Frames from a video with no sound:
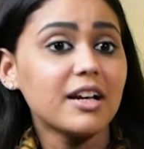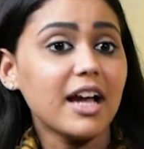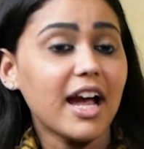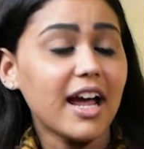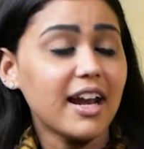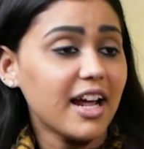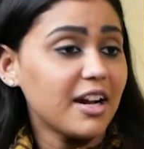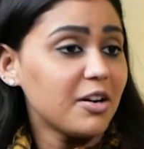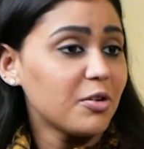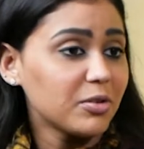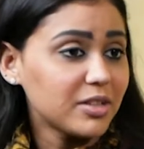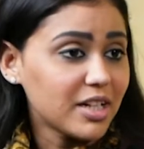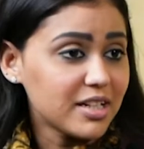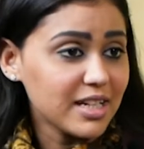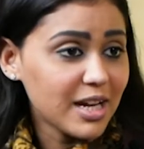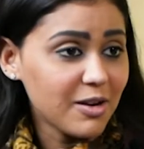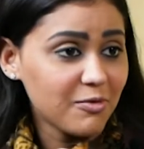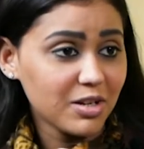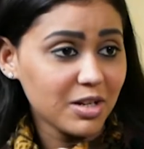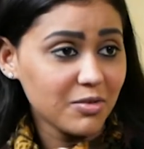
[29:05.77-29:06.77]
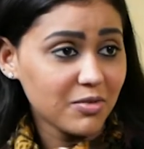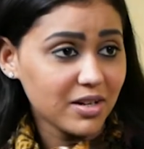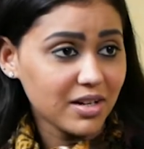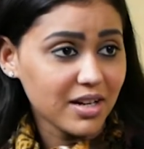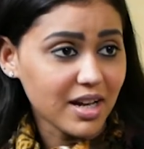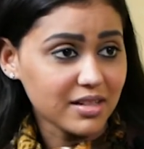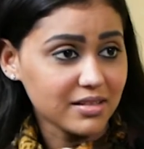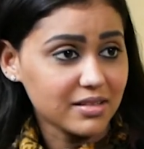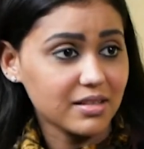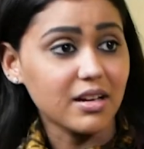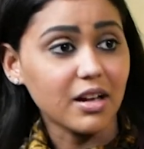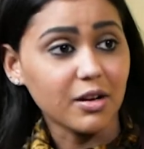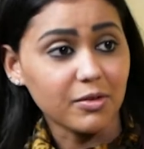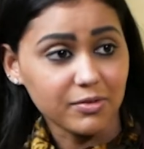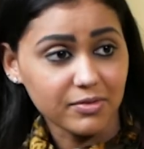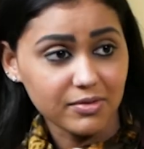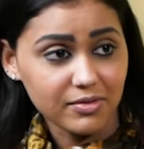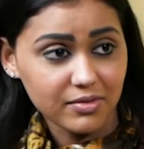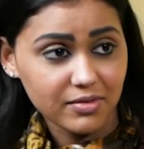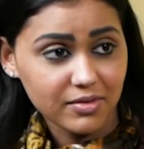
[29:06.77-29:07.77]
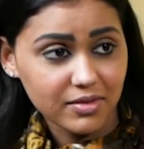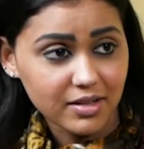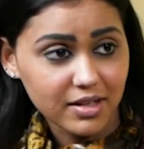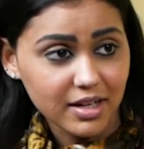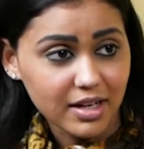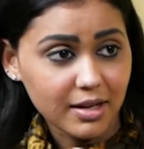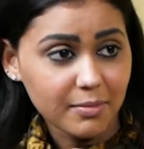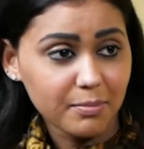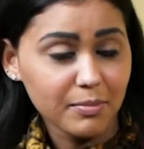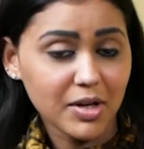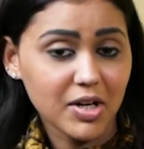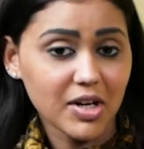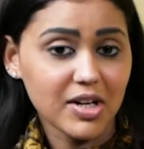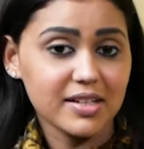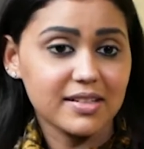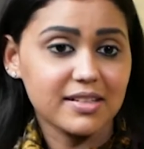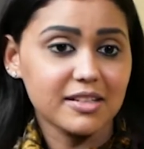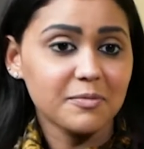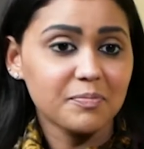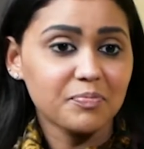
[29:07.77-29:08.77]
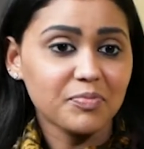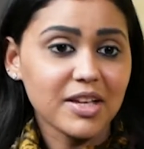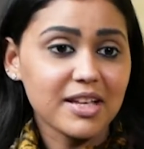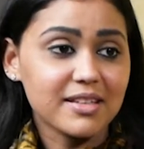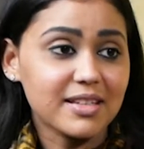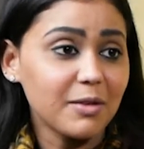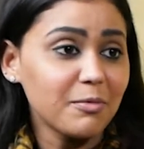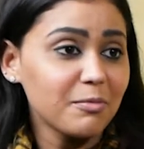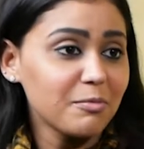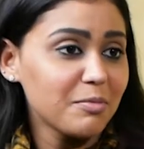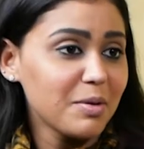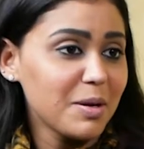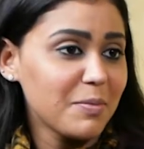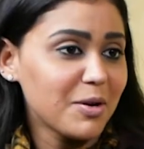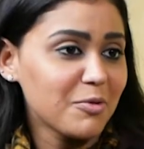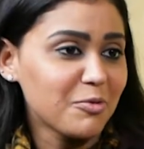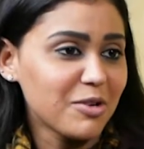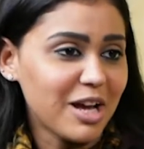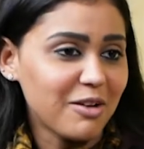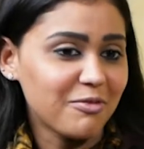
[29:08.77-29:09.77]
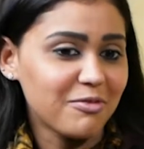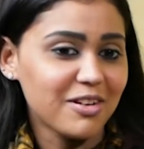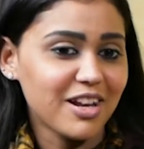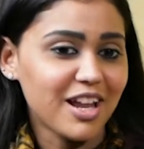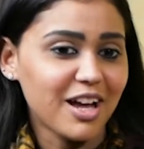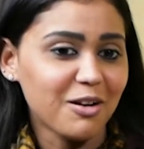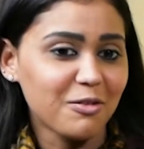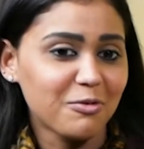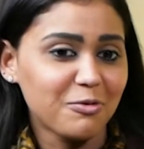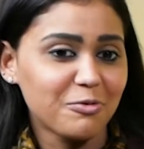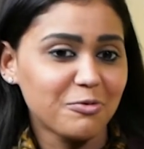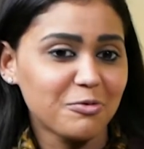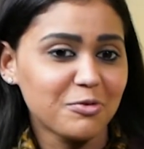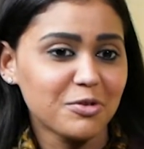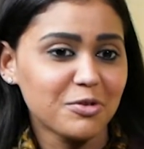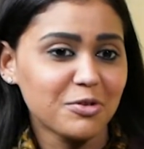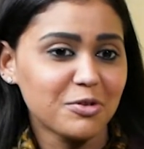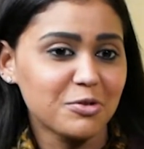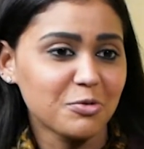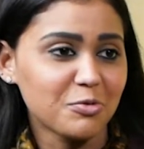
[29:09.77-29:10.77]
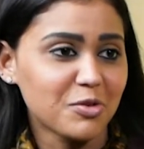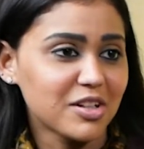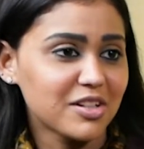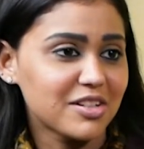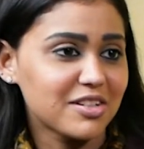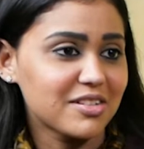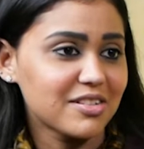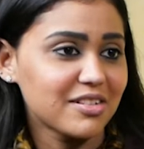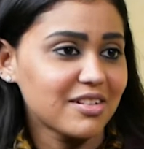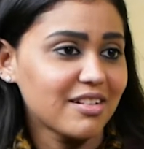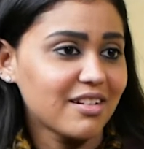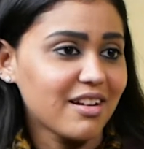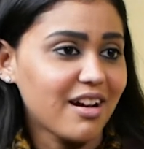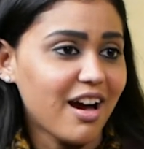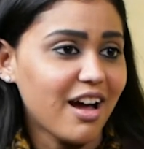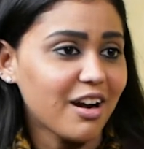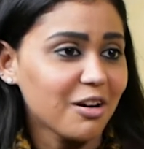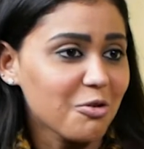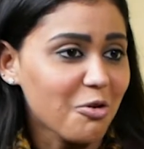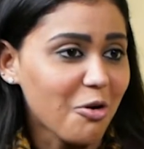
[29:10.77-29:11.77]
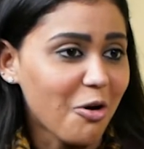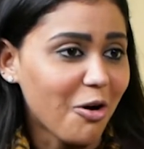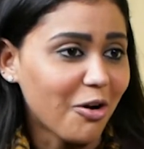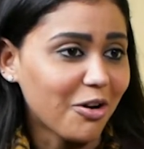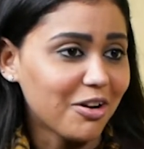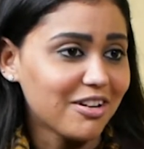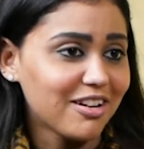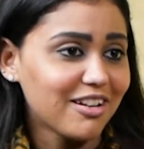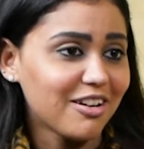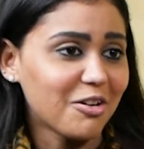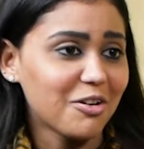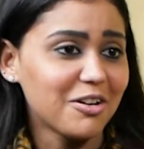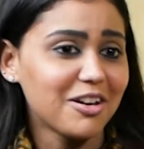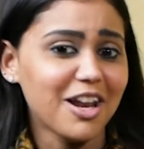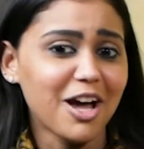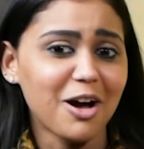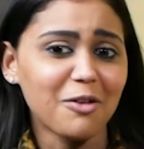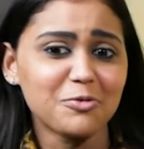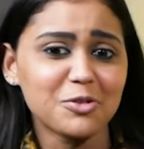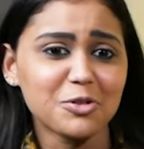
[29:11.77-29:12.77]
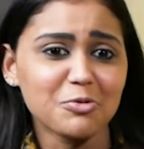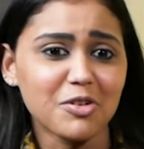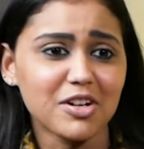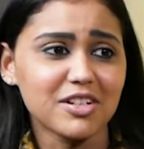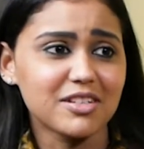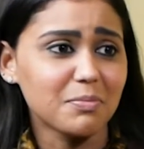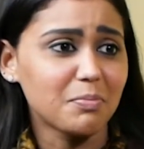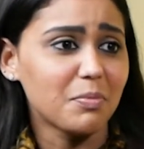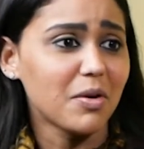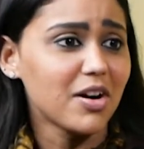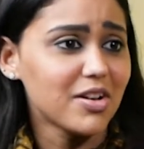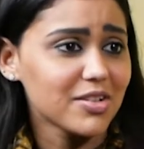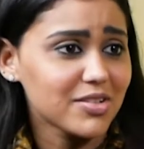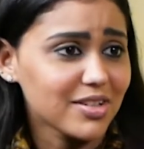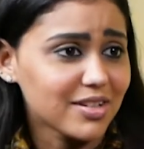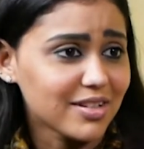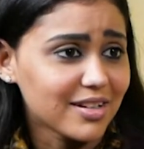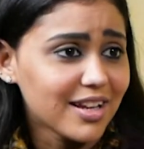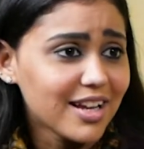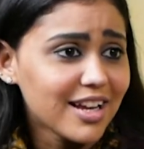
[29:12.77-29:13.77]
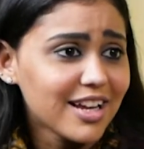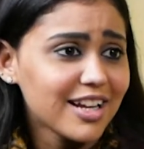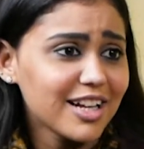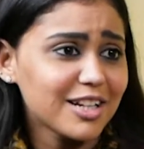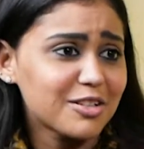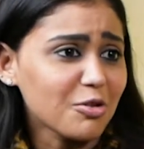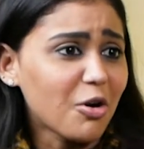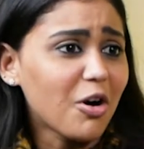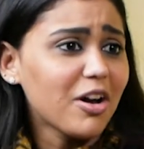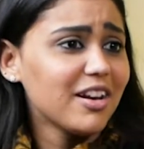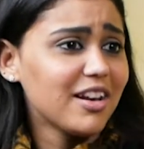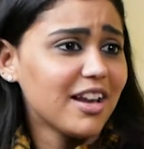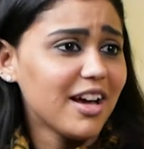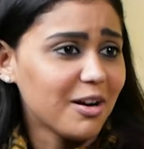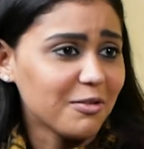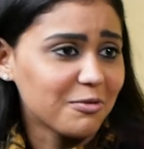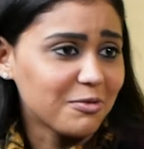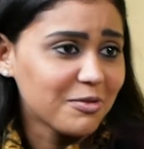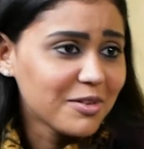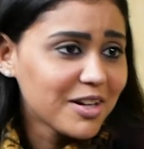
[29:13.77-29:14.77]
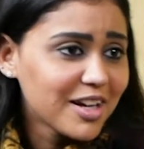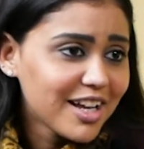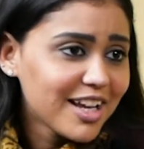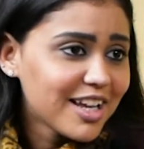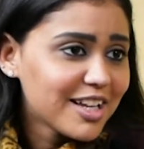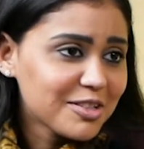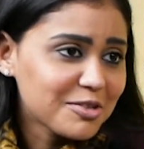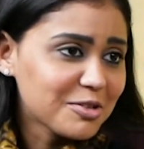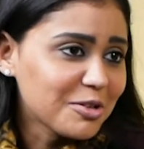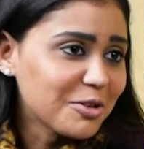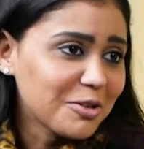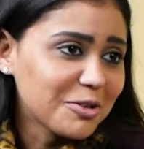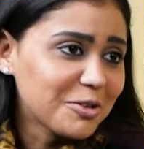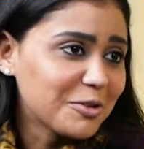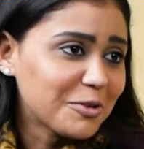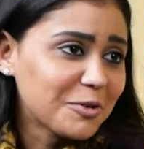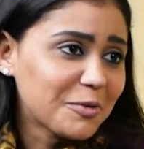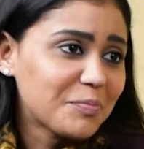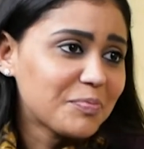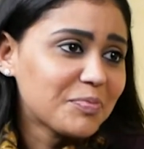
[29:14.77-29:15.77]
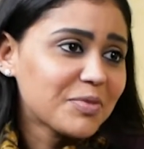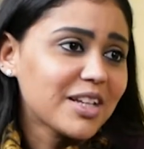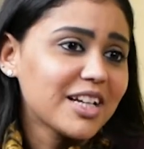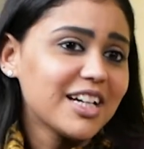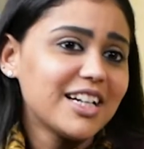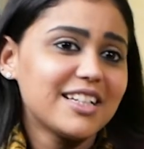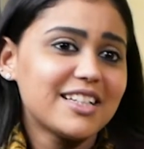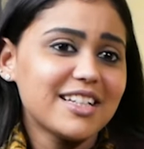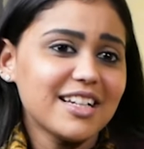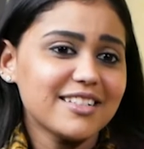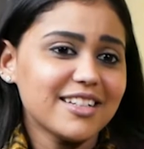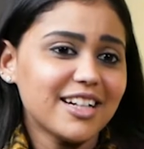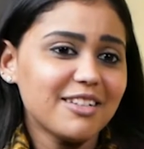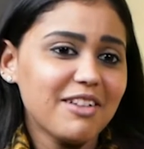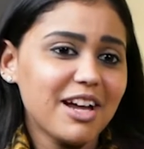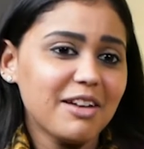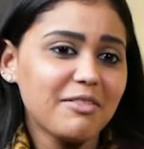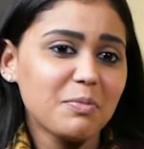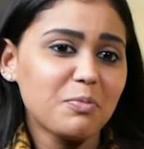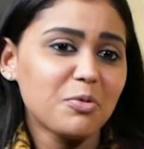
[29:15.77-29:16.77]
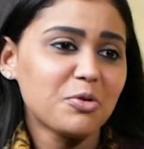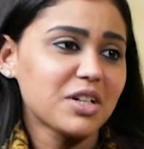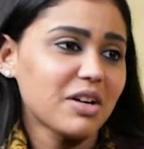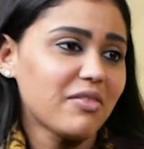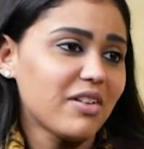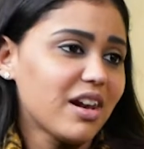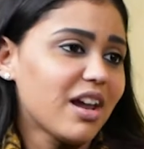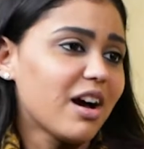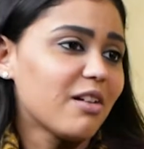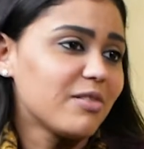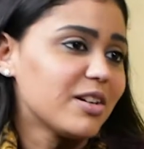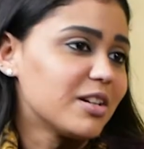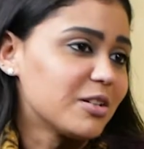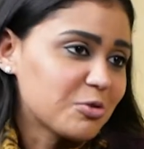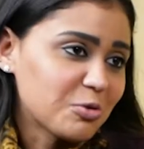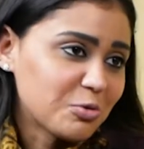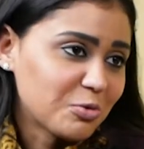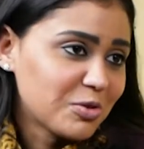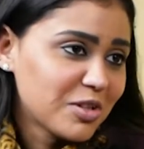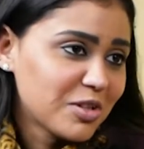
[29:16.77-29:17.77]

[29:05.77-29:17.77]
And I know that everyone has love, because some people will have love towards alcohol or love towards a person. It's all love. So it's just that where we put our love into.